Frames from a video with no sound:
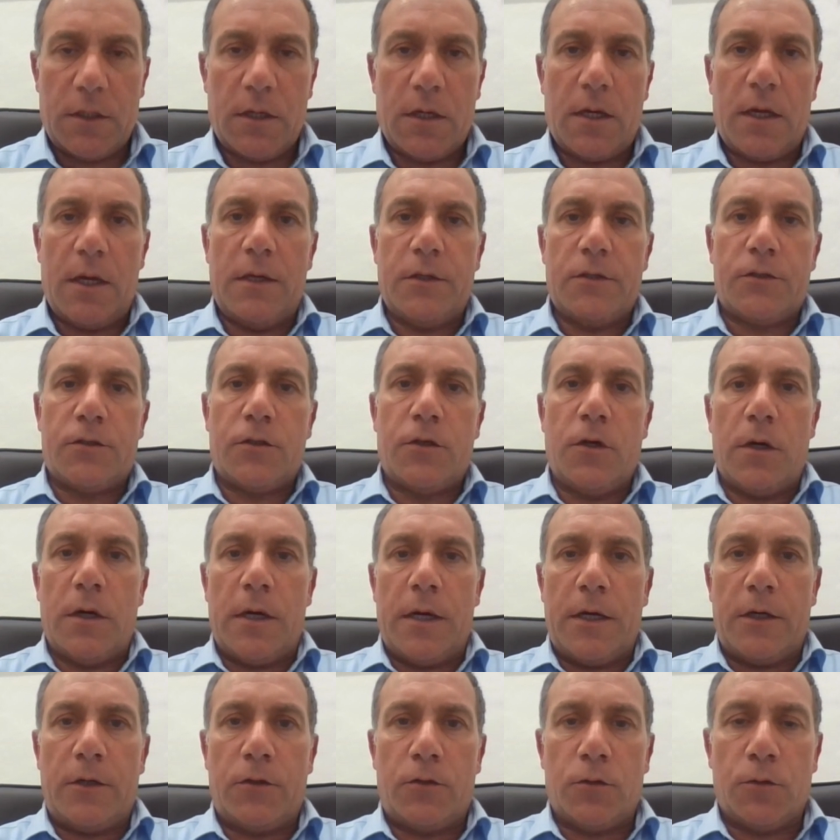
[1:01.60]
is
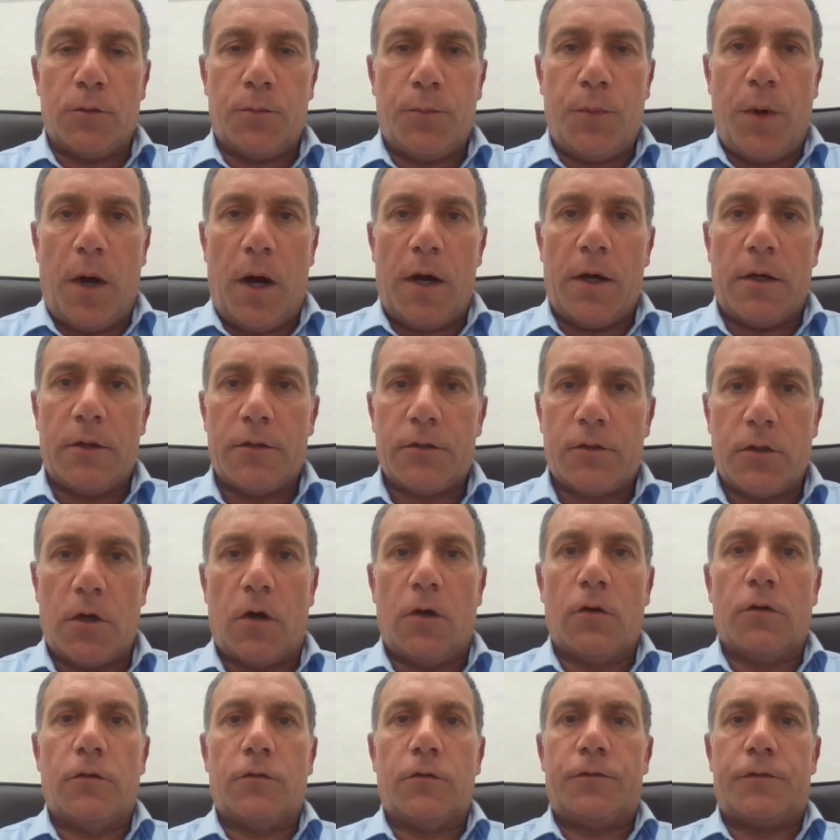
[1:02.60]
going to pass
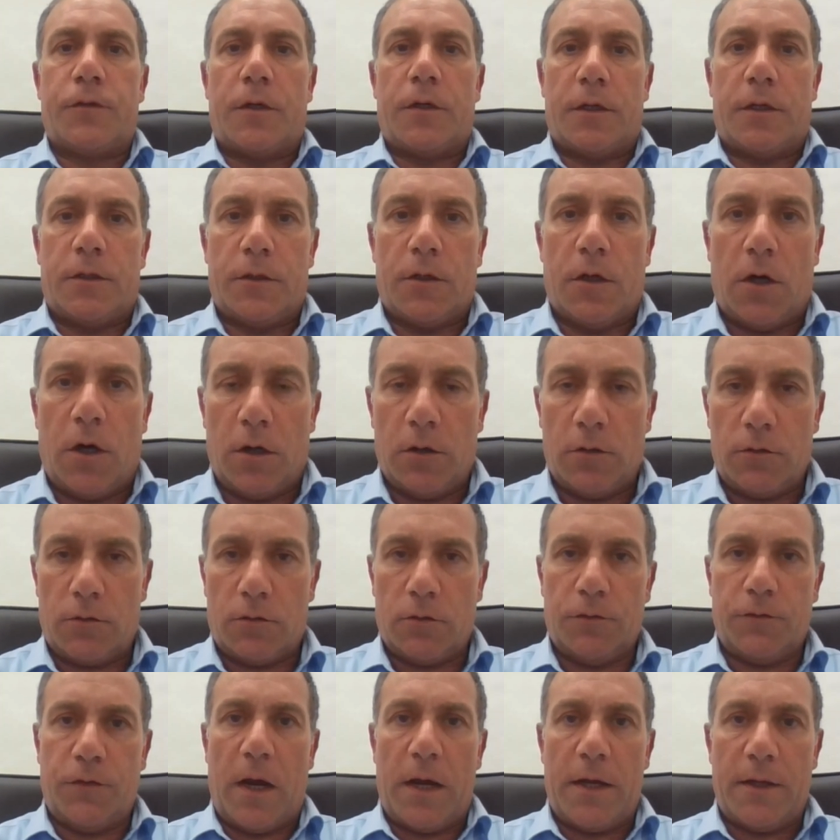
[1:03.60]
over onto
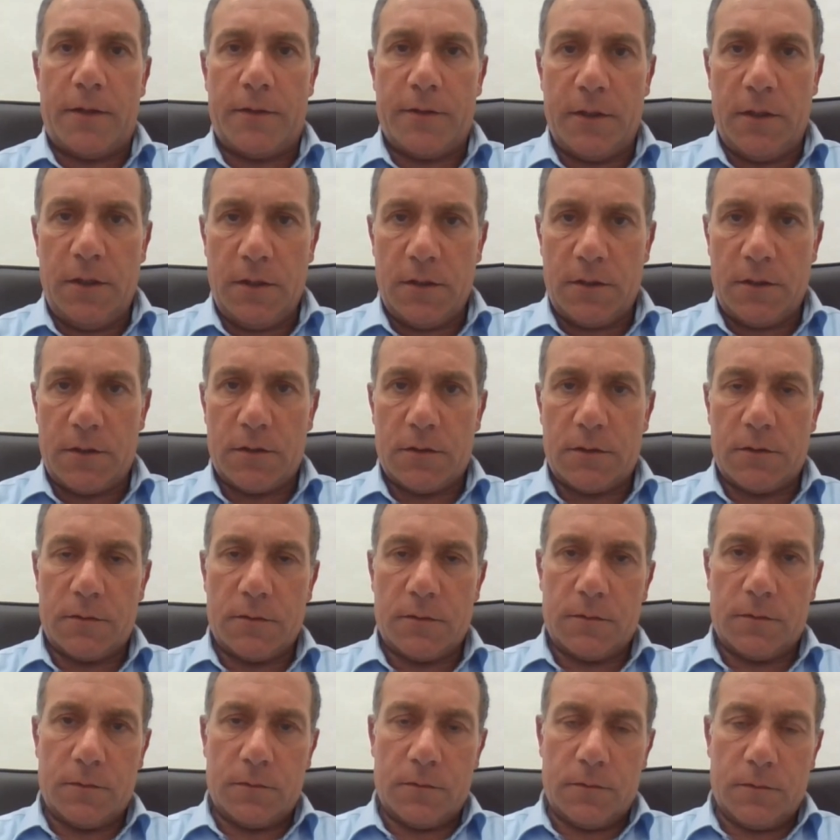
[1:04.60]
Vitals
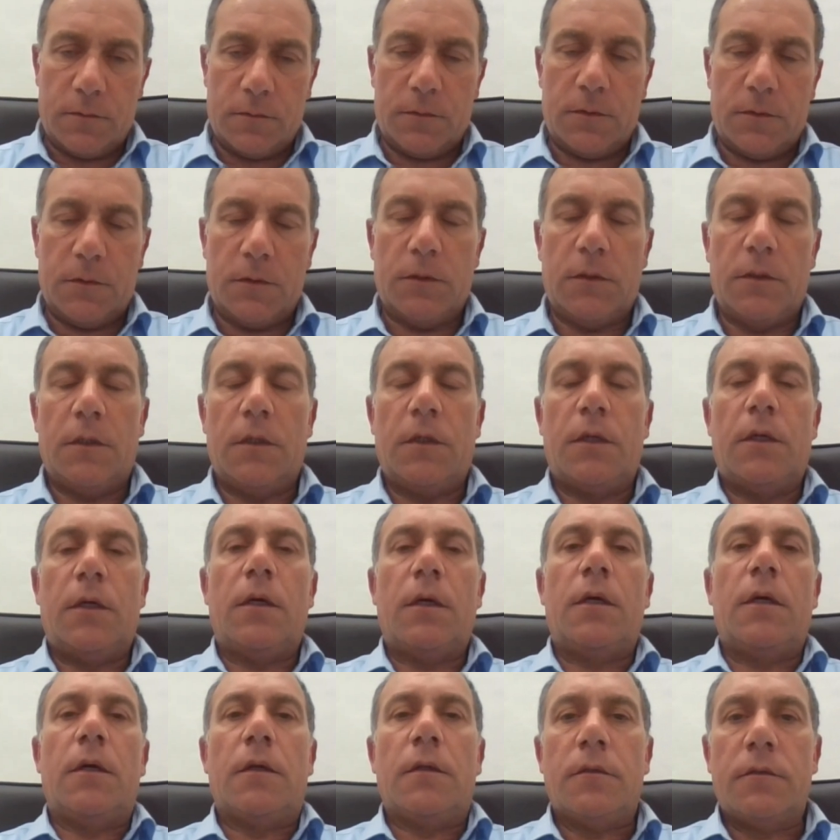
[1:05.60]

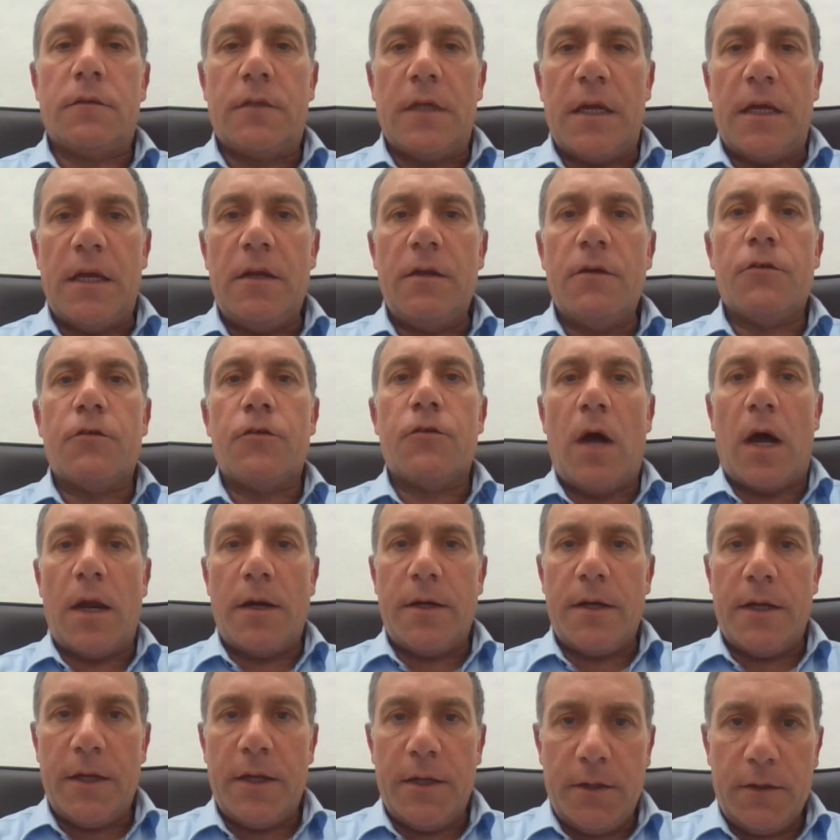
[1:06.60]
the
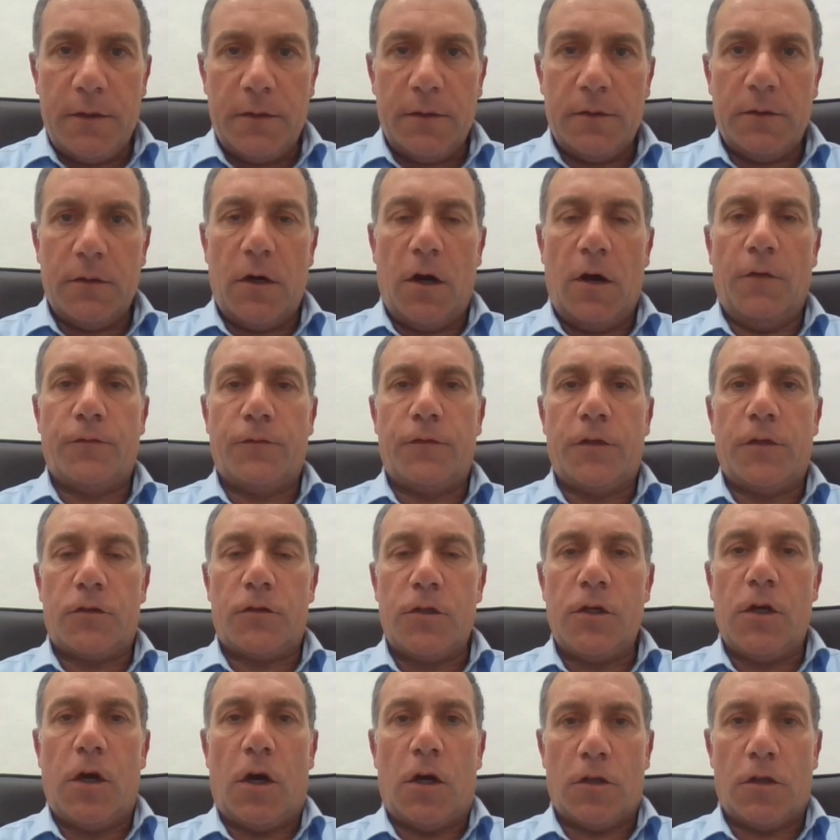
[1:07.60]
running of the
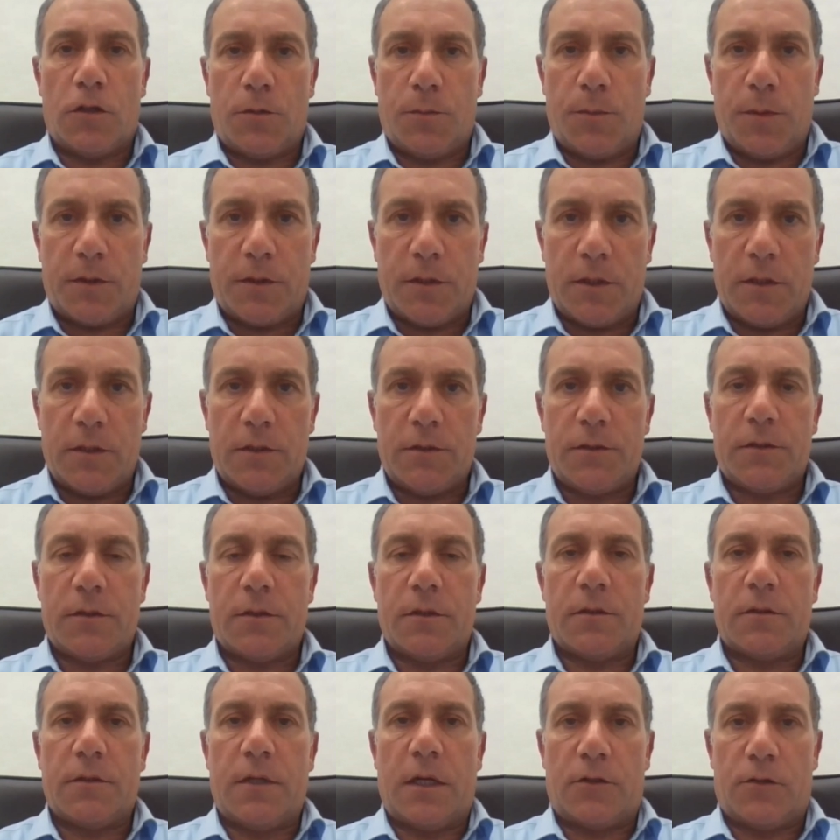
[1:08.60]
3
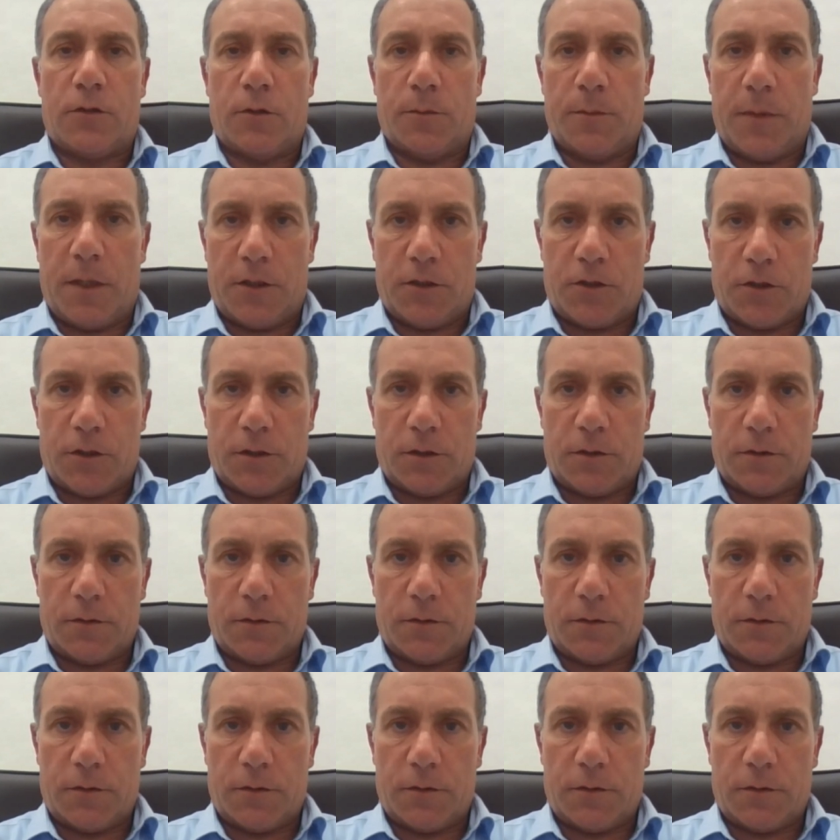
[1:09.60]
hospitals that you mentioned.